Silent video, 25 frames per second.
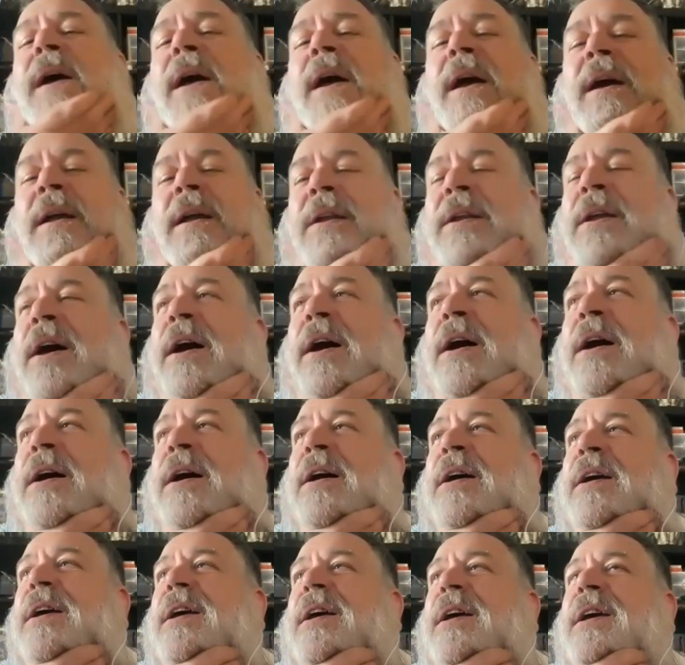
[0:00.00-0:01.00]
and uh,
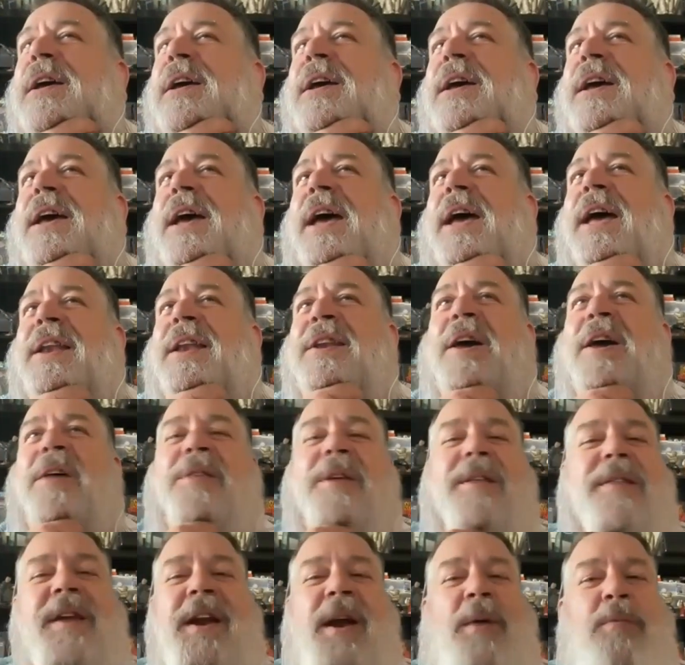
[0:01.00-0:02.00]
and
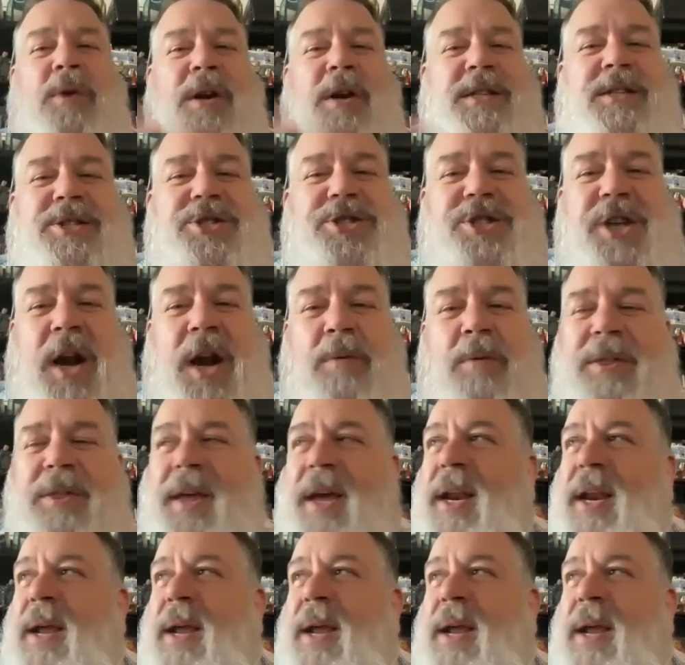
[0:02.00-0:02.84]
nothing that I wanted to share with